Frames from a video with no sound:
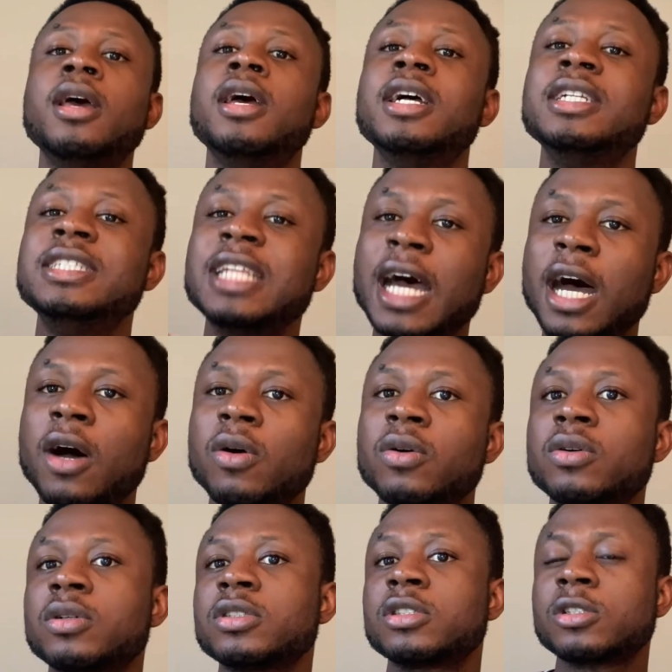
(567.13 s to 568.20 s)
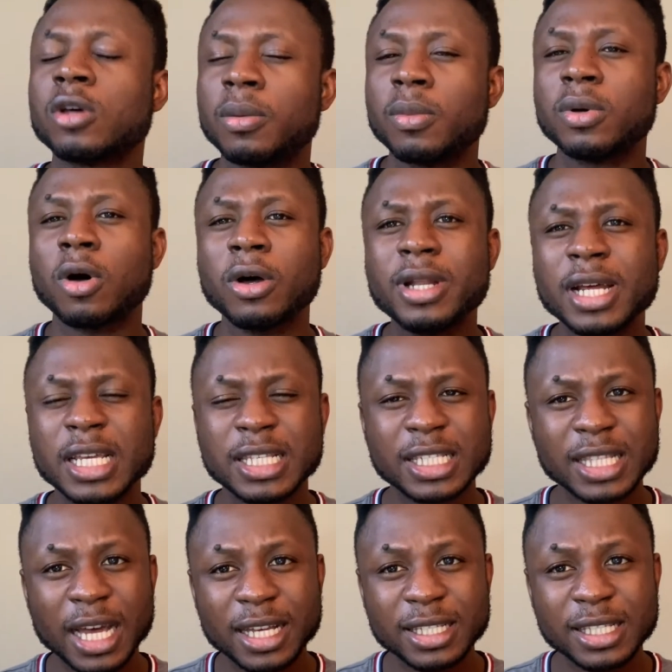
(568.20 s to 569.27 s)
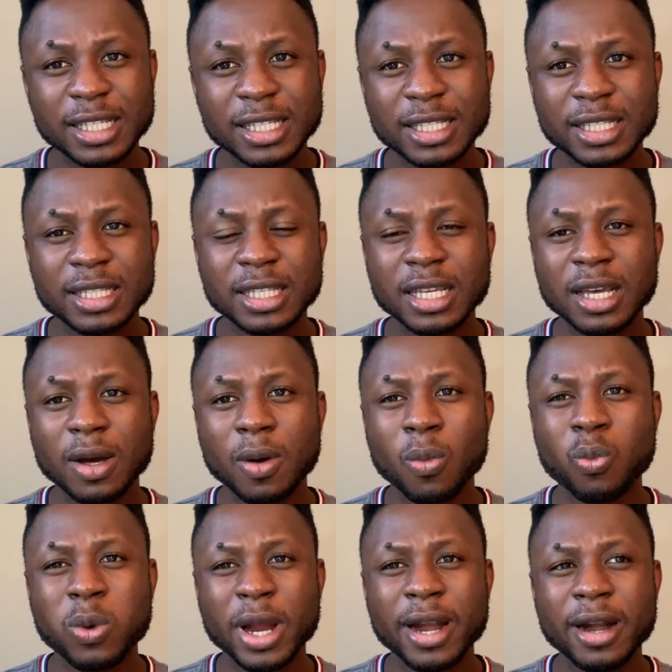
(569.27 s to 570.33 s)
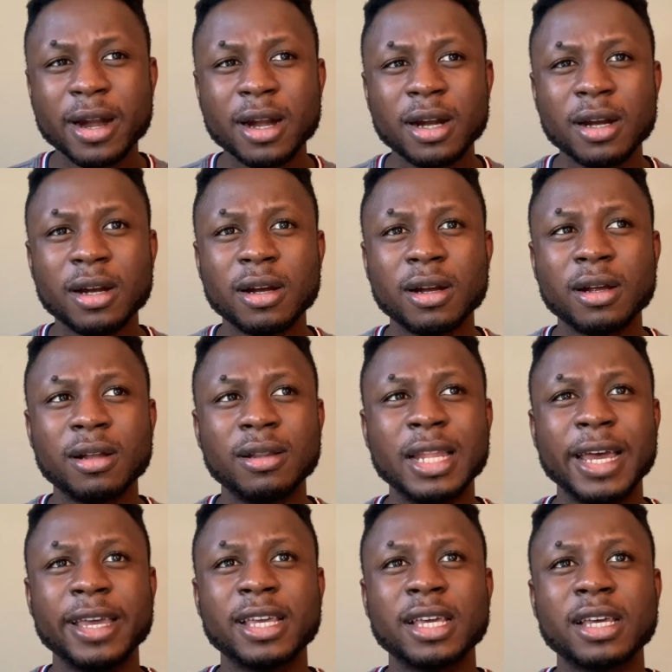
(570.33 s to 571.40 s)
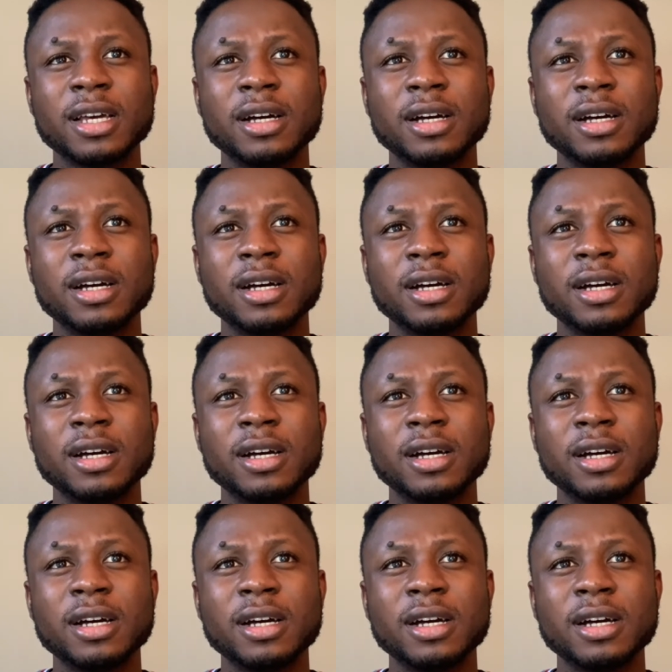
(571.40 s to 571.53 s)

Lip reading: Now, some other instances where like